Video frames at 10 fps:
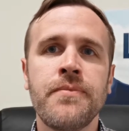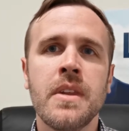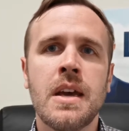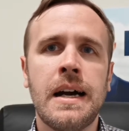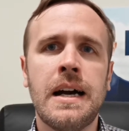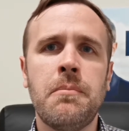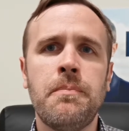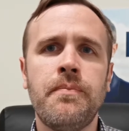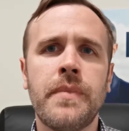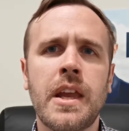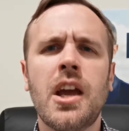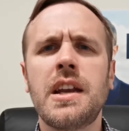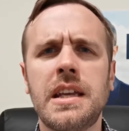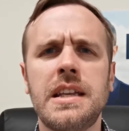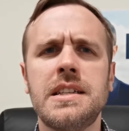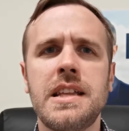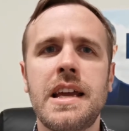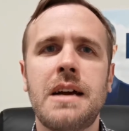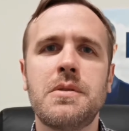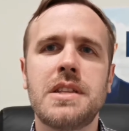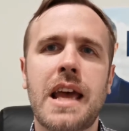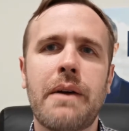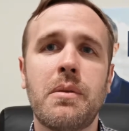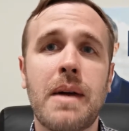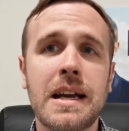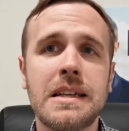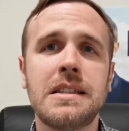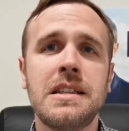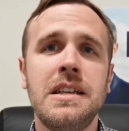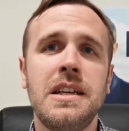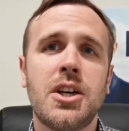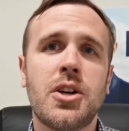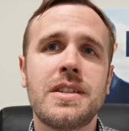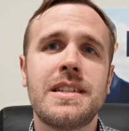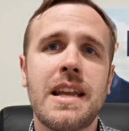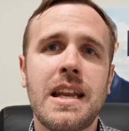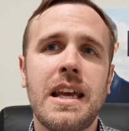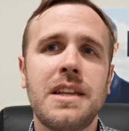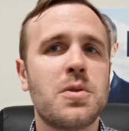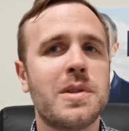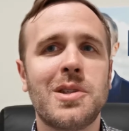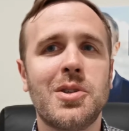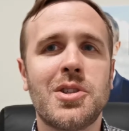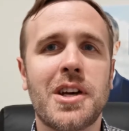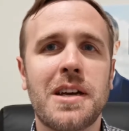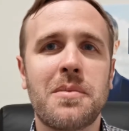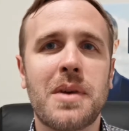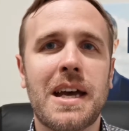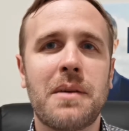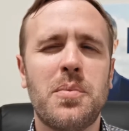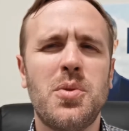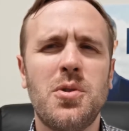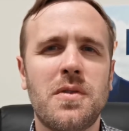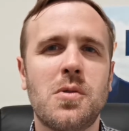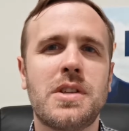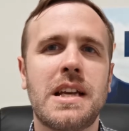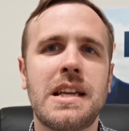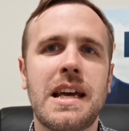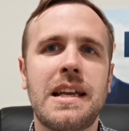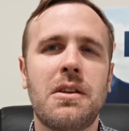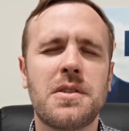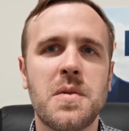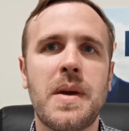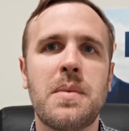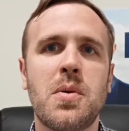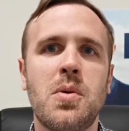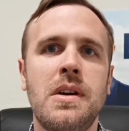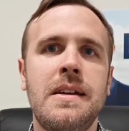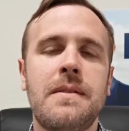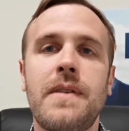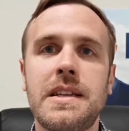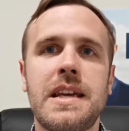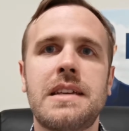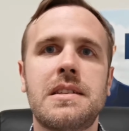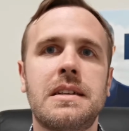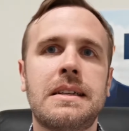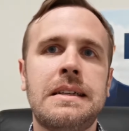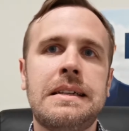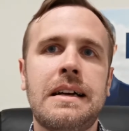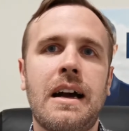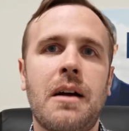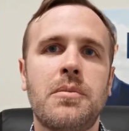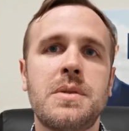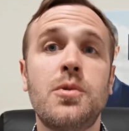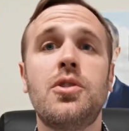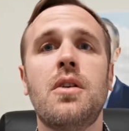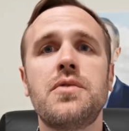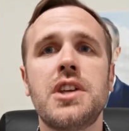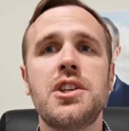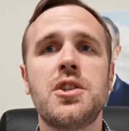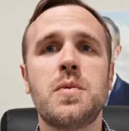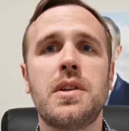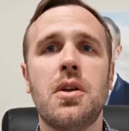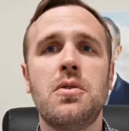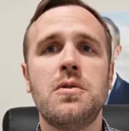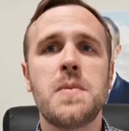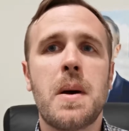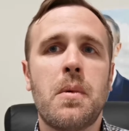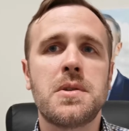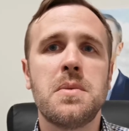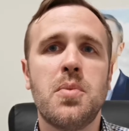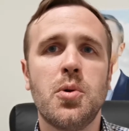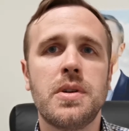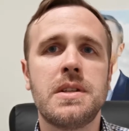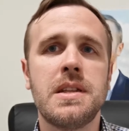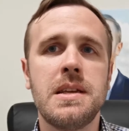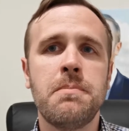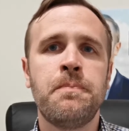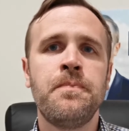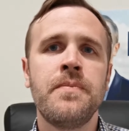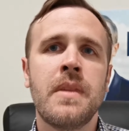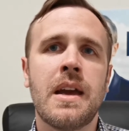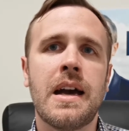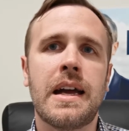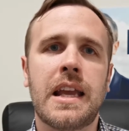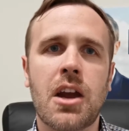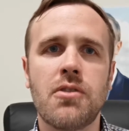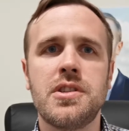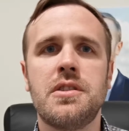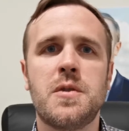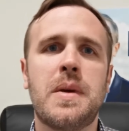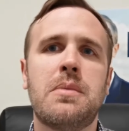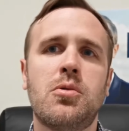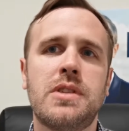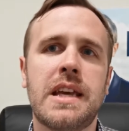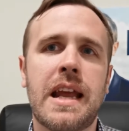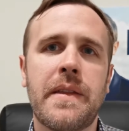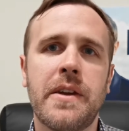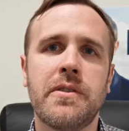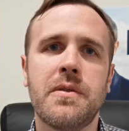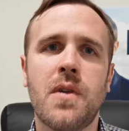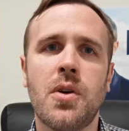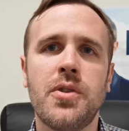And kind of connected to that, I was at the Helen Market on Saturday. It's always a good time. Beautiful sunny day, lots of people, fantastic. Some good conversations with locals about what's important to them, encouraging those people to get out there and vote.